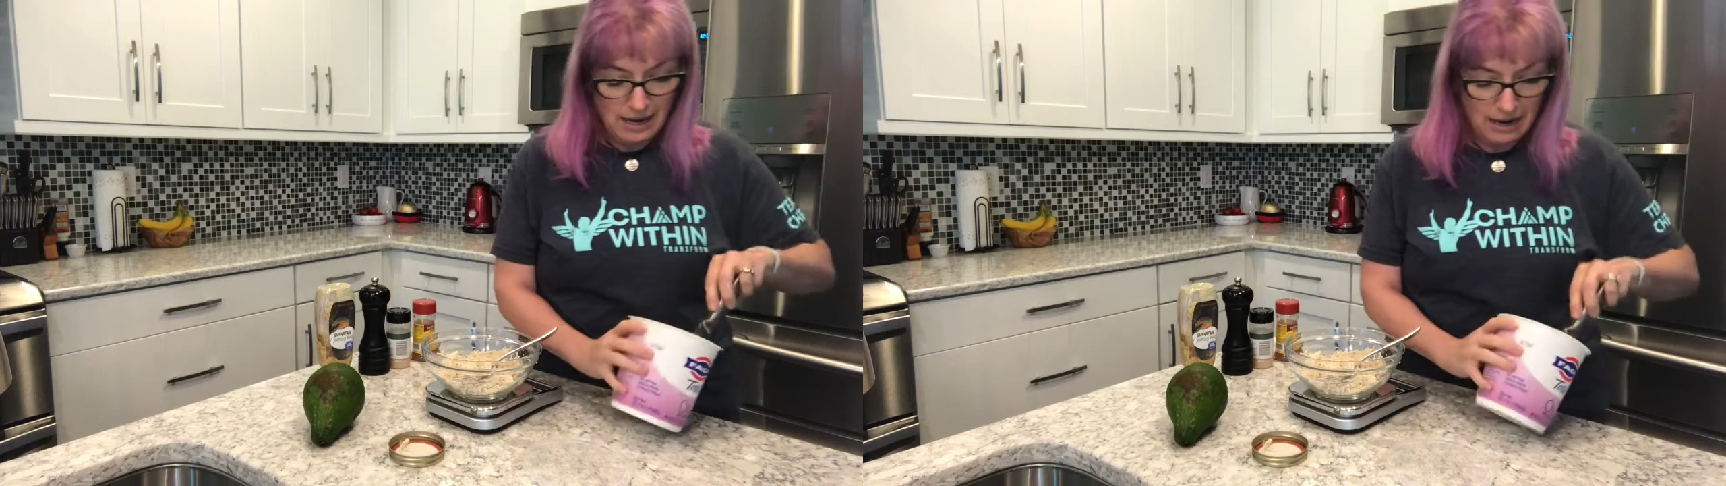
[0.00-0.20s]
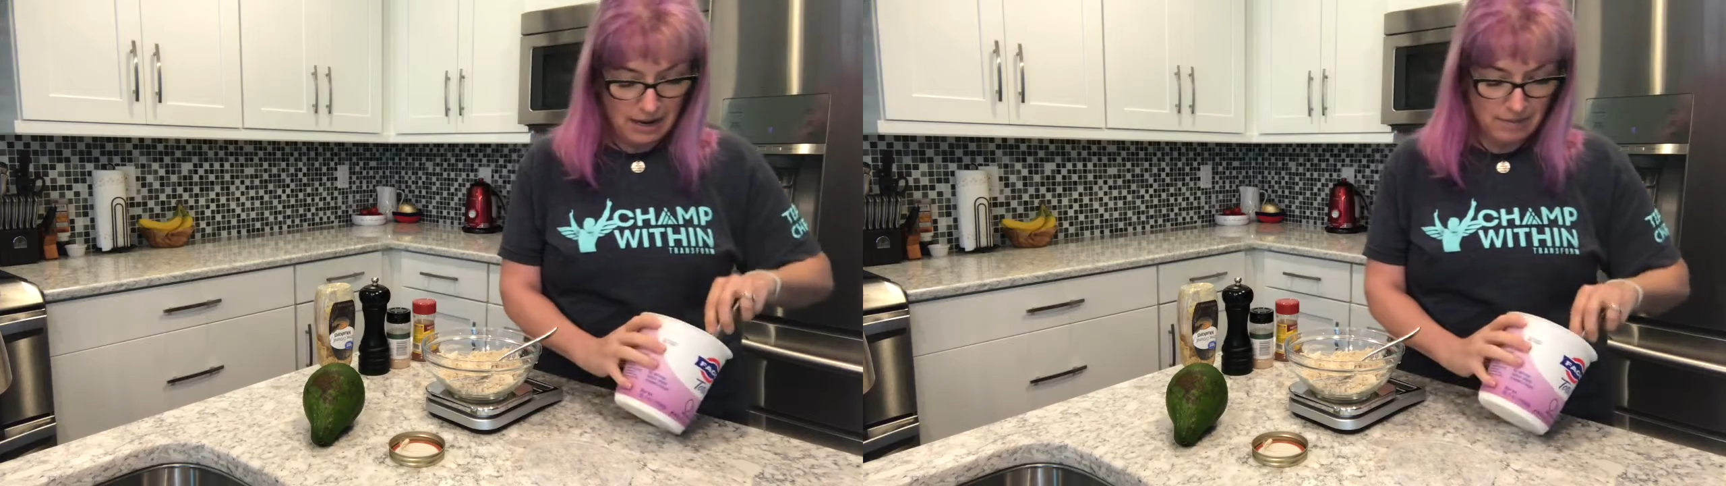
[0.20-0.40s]

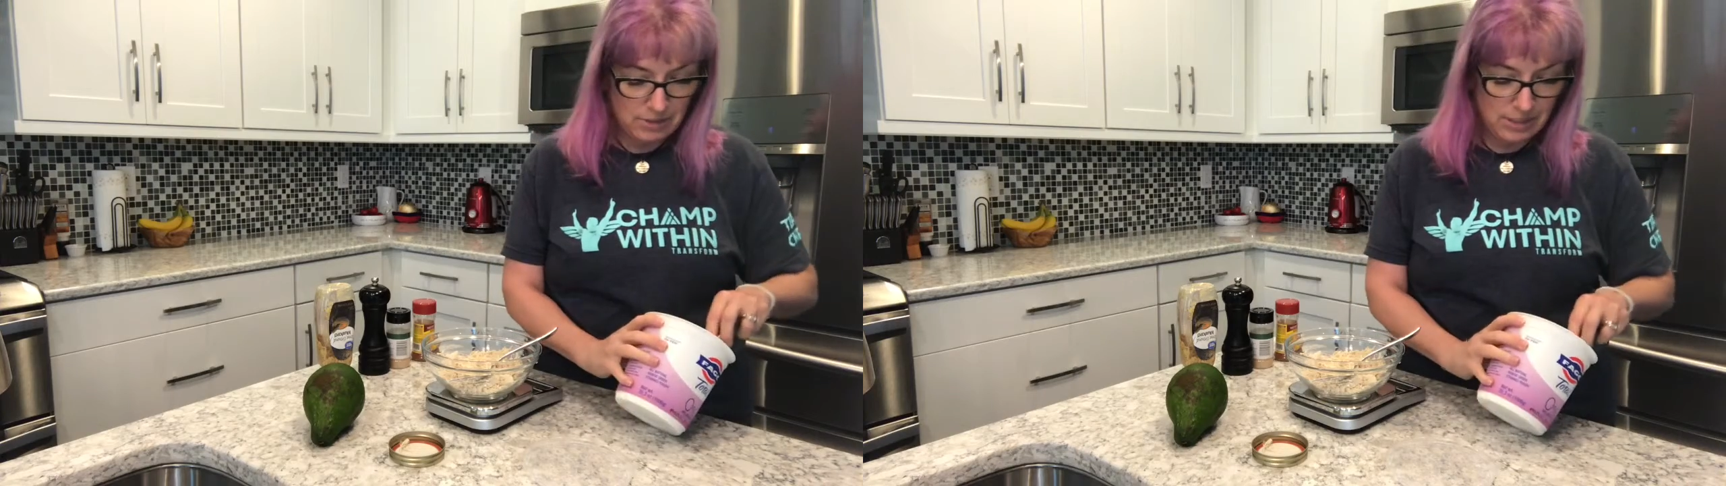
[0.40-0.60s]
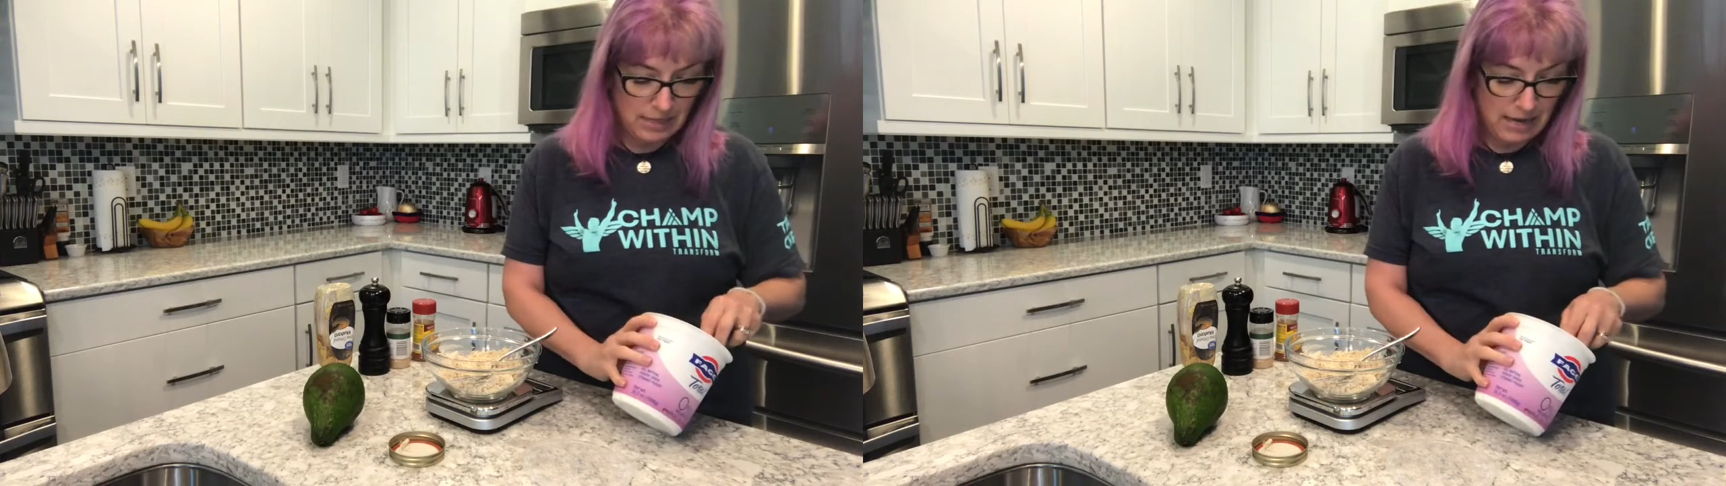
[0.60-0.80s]
And I'm
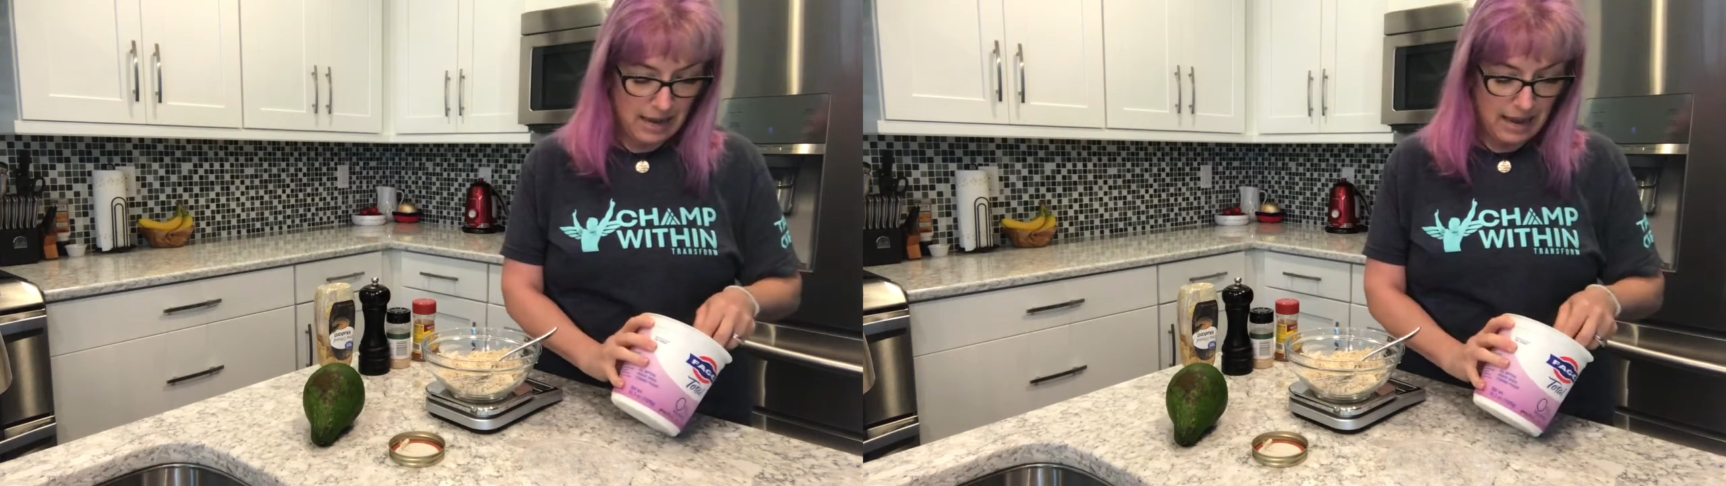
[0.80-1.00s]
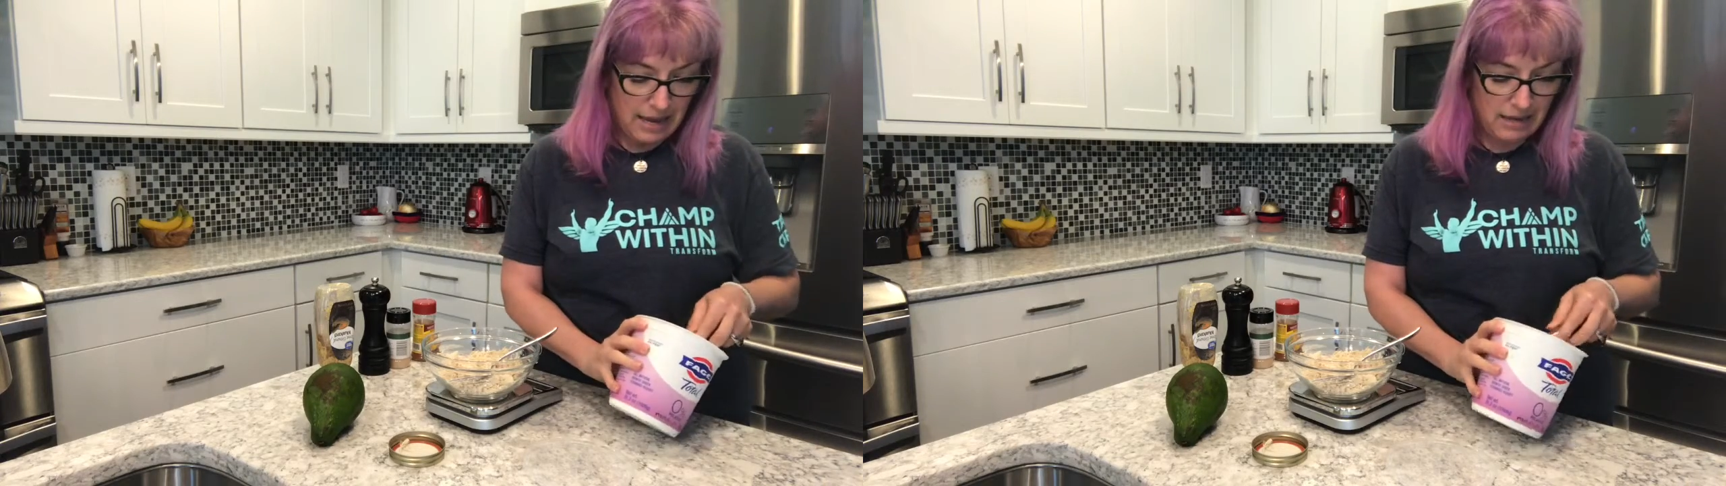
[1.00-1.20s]
just going
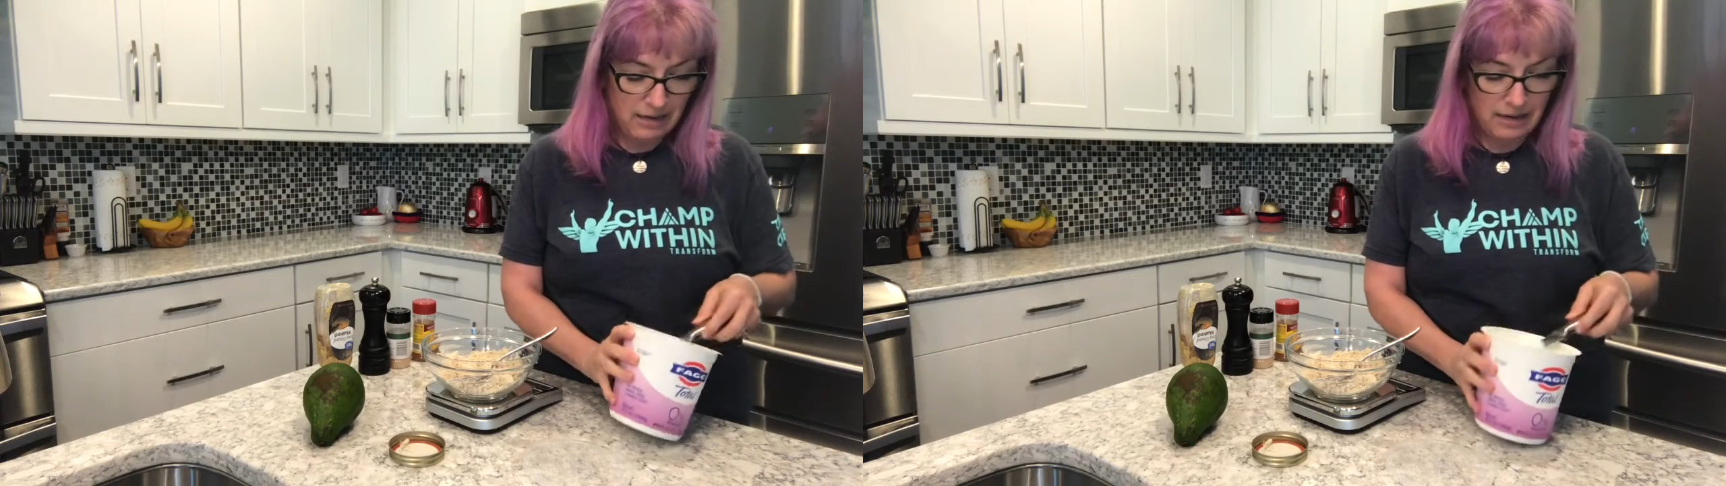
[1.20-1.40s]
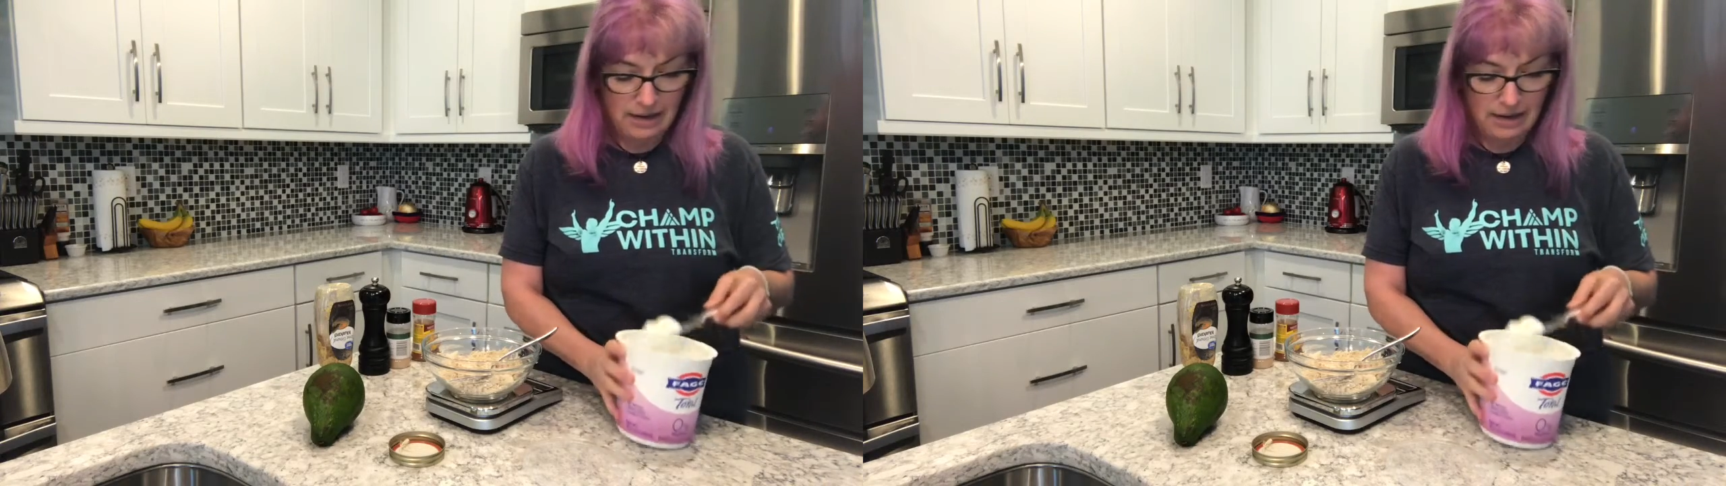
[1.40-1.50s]
to add